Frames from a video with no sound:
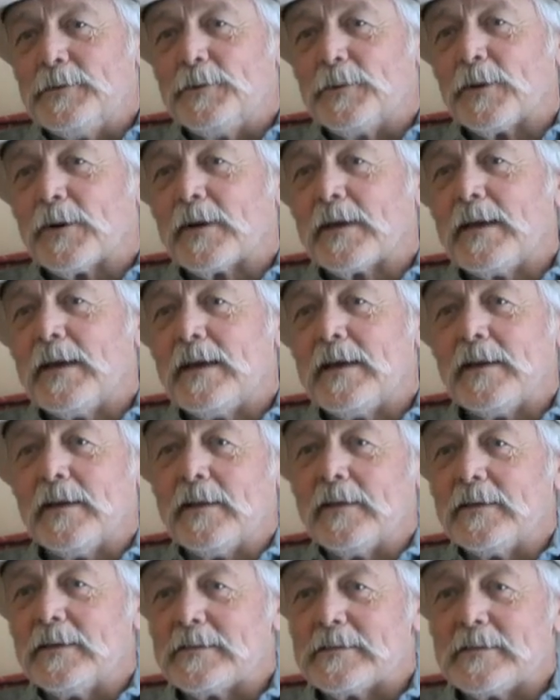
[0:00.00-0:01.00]
work
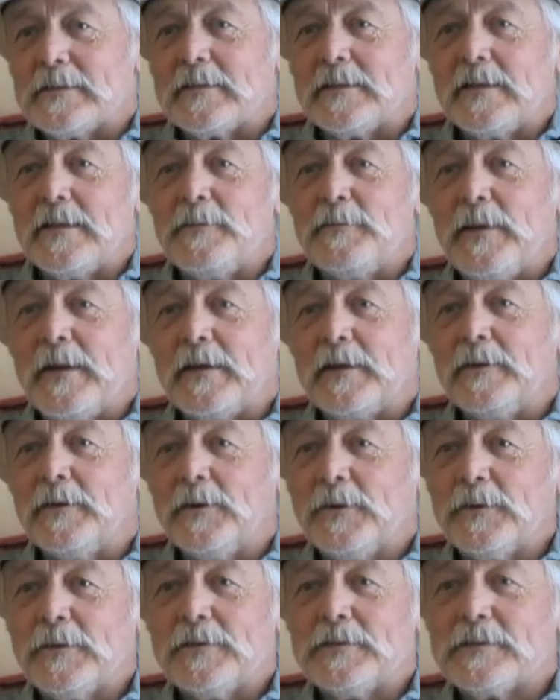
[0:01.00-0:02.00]
cattle is that they make
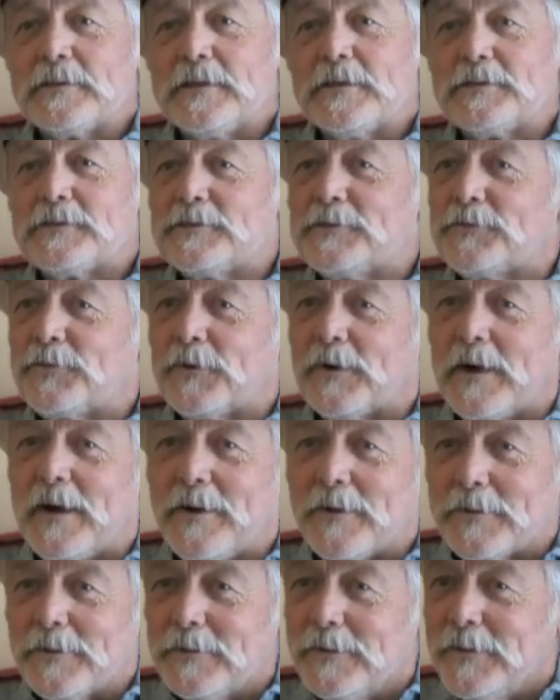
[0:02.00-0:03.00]
no concessions for
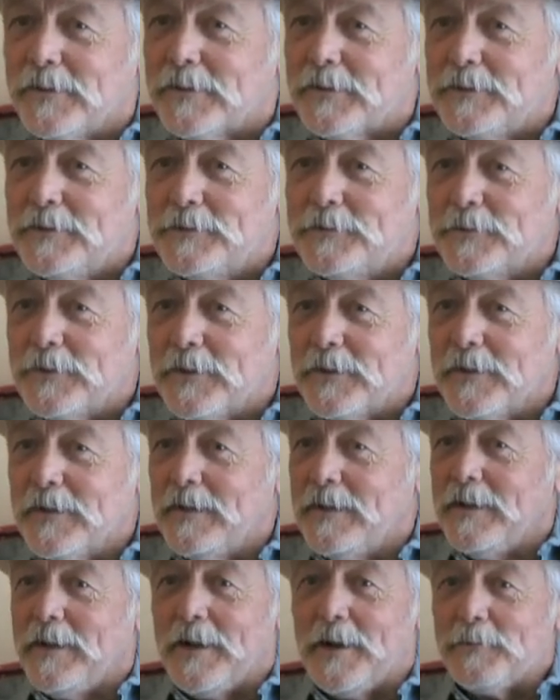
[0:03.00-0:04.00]
how good looking you are,
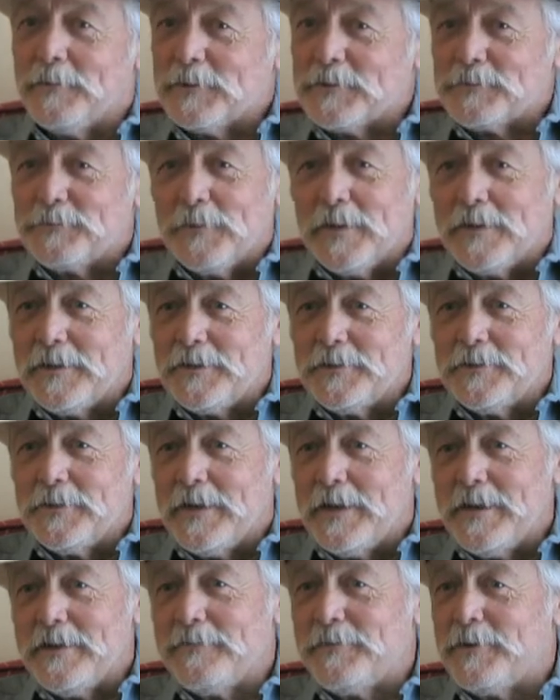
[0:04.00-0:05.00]
how much money you
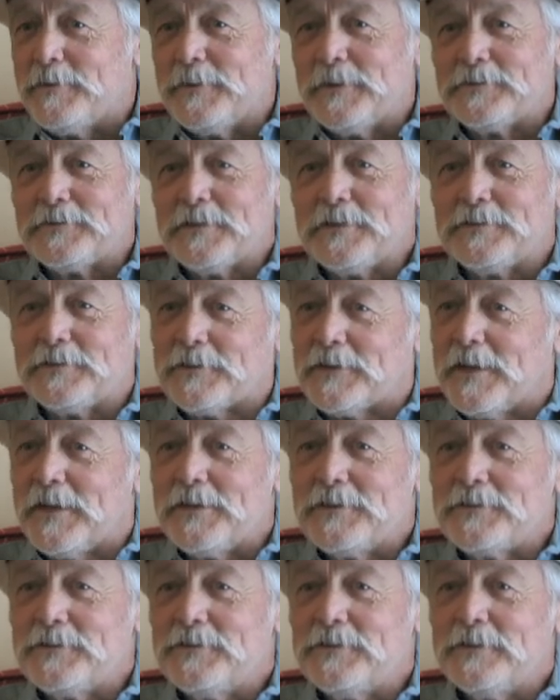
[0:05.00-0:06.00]
have, how much
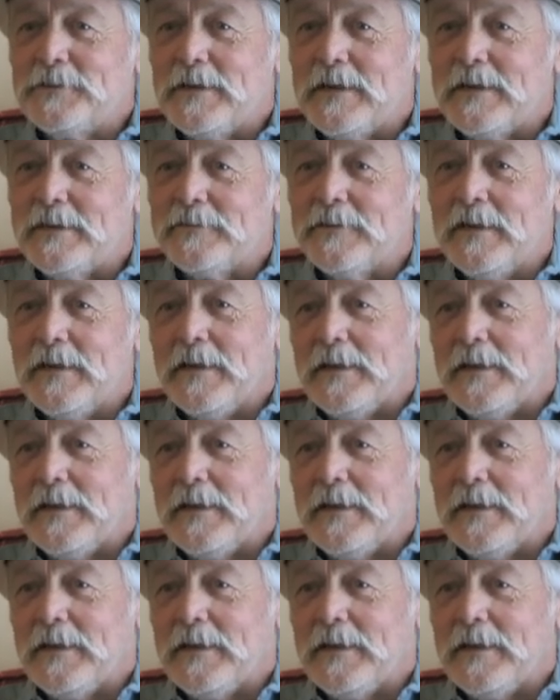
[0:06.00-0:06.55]
education you have.